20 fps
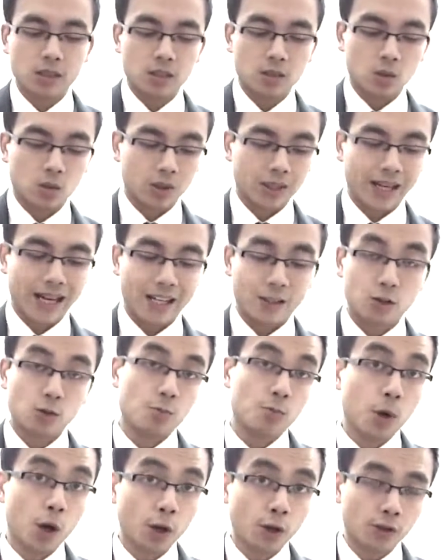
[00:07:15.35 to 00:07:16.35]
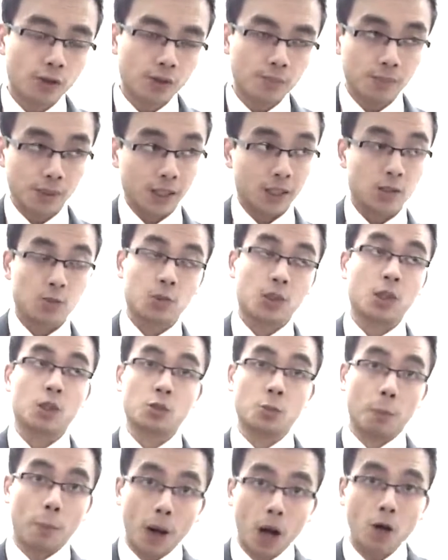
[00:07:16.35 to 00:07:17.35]
or cash book because we're going
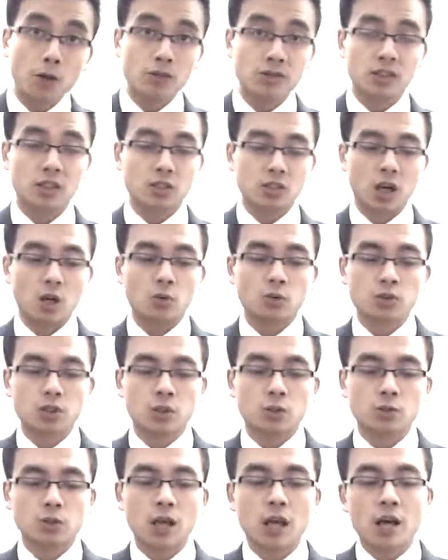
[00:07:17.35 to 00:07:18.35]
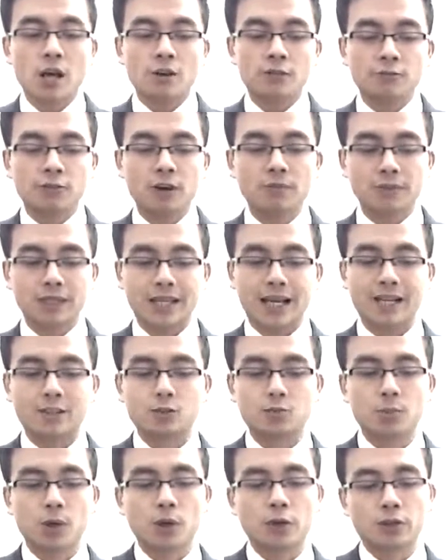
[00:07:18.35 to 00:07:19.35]
to post the totals from the cash
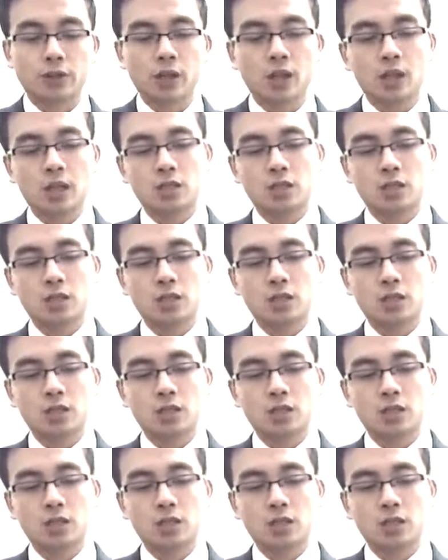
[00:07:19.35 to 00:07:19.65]
book